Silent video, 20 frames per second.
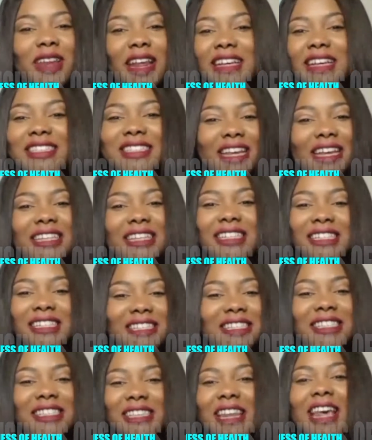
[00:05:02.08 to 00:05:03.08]

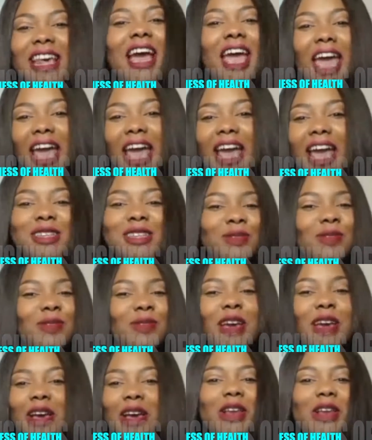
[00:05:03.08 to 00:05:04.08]
extensions in her hair to
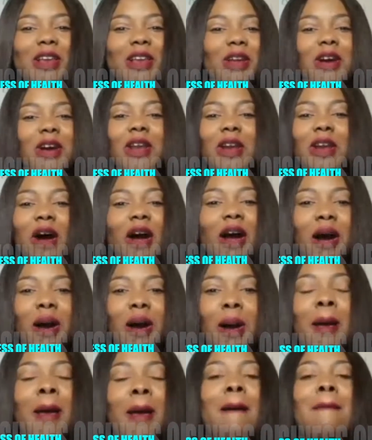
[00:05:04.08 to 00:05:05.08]
make her look
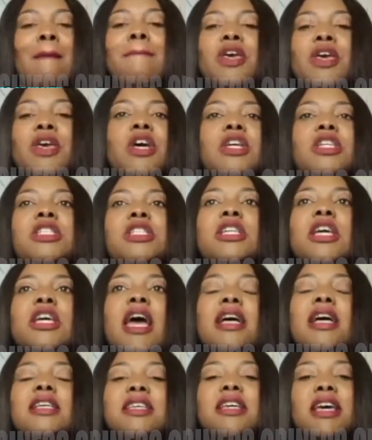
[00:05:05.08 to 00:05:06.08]
longer because she
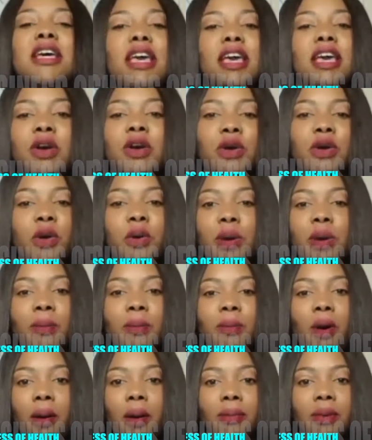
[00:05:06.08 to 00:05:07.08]
has a hair growing
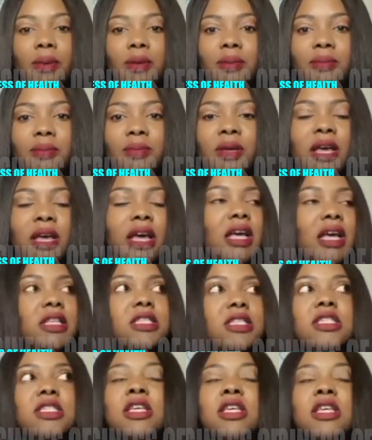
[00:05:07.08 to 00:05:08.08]
problem.
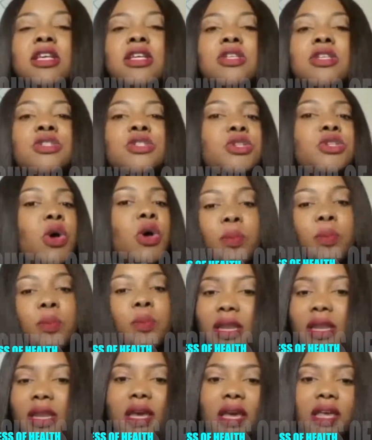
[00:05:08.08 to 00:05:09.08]
It's so
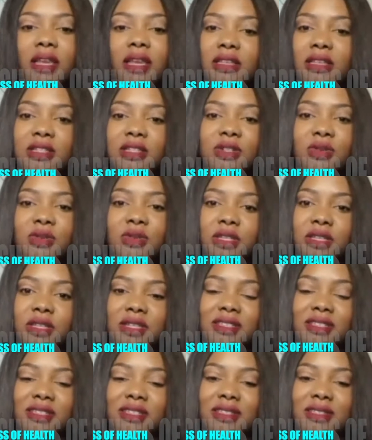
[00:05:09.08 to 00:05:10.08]
many endless
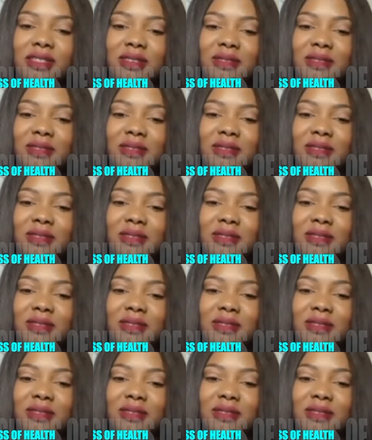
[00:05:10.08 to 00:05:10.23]
reasons.